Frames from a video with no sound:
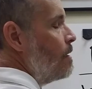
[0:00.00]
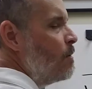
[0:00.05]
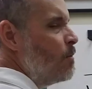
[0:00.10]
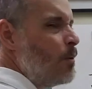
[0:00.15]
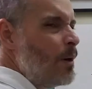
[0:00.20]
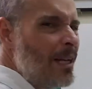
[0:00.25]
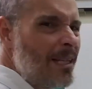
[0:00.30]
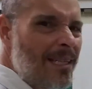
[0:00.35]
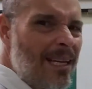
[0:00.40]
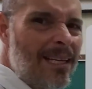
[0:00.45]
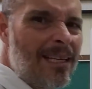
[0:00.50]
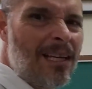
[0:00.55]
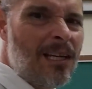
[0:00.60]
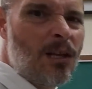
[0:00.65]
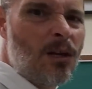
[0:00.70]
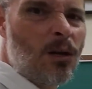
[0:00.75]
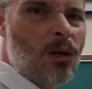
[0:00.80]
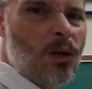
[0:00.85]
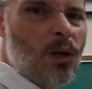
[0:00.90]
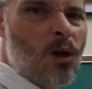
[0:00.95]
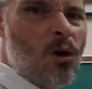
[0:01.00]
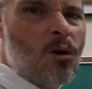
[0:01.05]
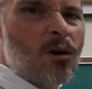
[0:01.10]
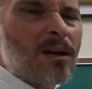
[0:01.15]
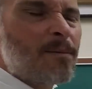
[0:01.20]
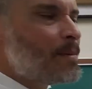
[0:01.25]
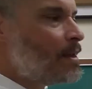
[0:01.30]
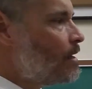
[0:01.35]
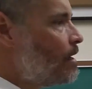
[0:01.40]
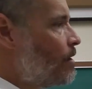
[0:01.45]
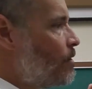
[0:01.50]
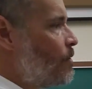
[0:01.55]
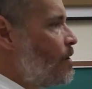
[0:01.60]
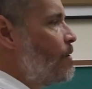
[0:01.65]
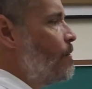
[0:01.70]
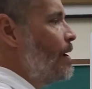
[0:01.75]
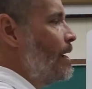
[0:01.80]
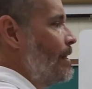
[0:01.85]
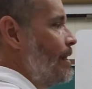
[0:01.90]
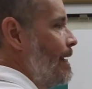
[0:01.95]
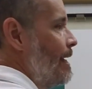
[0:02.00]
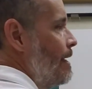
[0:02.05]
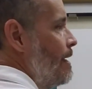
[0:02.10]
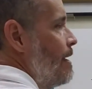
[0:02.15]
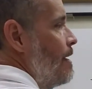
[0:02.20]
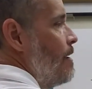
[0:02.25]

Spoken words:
Oh, it's getting a little long. Let me kind of rewrite that.